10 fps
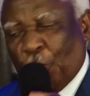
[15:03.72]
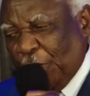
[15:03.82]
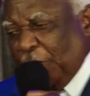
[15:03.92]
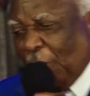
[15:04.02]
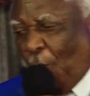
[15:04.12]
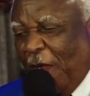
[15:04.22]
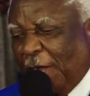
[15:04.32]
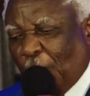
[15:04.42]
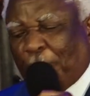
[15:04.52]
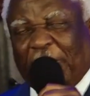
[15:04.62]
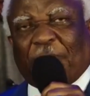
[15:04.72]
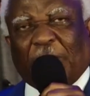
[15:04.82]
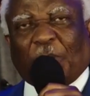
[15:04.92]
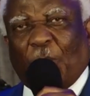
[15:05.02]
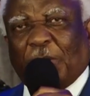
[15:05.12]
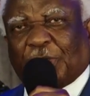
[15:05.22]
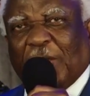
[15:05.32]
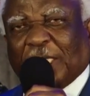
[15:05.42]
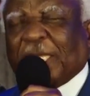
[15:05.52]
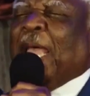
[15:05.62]
You read the word, you believe what the word
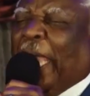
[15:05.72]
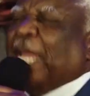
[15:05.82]
says,